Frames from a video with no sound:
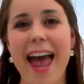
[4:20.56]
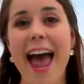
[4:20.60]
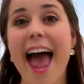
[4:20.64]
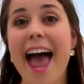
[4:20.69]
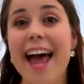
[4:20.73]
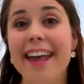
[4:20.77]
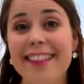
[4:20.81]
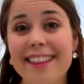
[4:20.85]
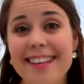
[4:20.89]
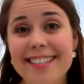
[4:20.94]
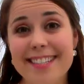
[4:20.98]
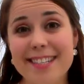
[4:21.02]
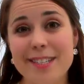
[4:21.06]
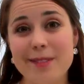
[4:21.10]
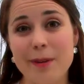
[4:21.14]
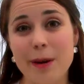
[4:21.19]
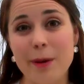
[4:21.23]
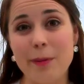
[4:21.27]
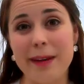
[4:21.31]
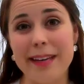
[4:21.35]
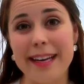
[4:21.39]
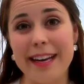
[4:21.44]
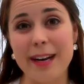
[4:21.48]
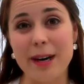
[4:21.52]
And this is
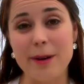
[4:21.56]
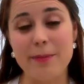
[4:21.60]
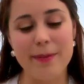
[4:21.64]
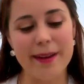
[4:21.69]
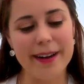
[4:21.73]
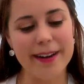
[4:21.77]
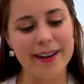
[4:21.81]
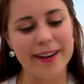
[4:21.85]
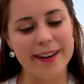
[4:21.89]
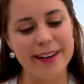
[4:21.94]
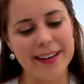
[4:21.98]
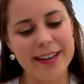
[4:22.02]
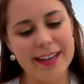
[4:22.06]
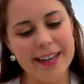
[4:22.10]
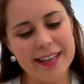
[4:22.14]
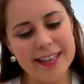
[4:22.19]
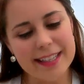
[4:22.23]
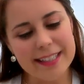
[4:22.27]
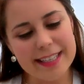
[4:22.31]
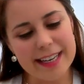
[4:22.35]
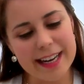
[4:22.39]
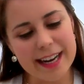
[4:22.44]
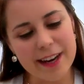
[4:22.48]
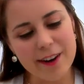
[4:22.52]
where we need our picker.
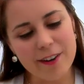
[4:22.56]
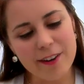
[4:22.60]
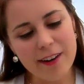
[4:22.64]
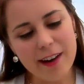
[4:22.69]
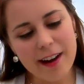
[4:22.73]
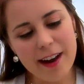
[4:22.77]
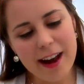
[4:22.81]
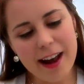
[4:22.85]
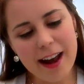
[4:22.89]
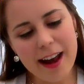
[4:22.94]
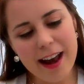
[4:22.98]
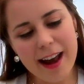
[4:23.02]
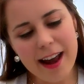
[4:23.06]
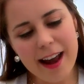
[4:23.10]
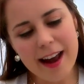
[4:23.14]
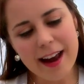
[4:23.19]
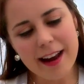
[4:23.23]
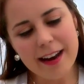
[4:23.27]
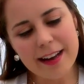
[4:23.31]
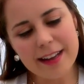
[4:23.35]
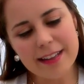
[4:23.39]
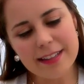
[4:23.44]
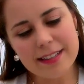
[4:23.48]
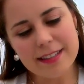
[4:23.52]
Dig
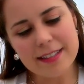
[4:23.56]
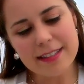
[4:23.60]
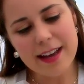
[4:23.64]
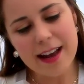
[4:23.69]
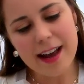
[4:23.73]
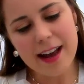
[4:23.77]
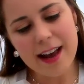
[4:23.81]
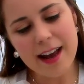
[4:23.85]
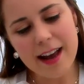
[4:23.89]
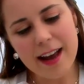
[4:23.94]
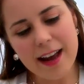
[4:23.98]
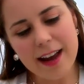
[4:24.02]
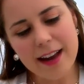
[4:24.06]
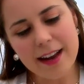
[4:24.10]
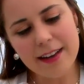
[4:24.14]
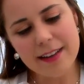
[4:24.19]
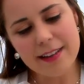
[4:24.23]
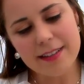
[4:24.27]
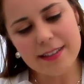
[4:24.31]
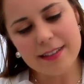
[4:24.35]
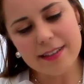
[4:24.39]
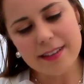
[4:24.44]
right inside.